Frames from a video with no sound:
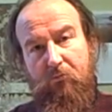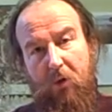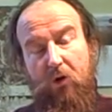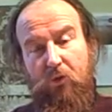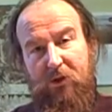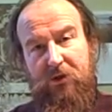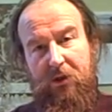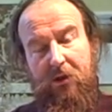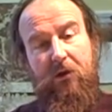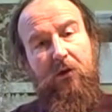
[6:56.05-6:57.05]
Malt
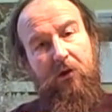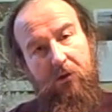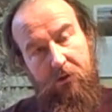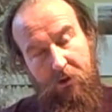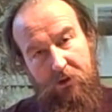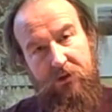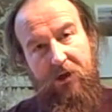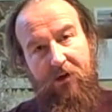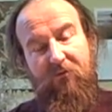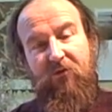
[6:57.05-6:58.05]
whiskey goes
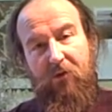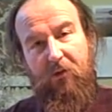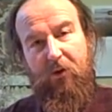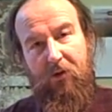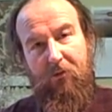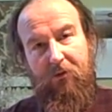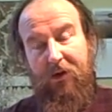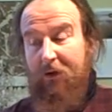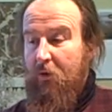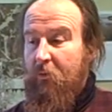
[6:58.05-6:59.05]
down very well,
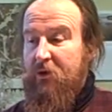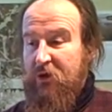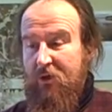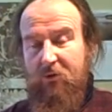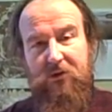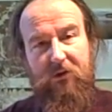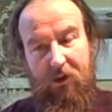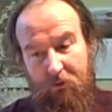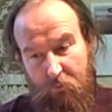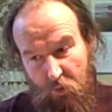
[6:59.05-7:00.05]
and I'll be generous
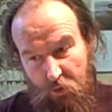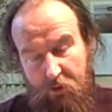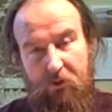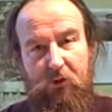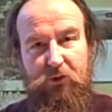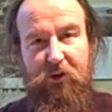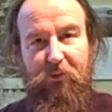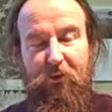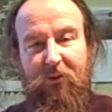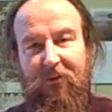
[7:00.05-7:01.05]
and pour you a little tipple.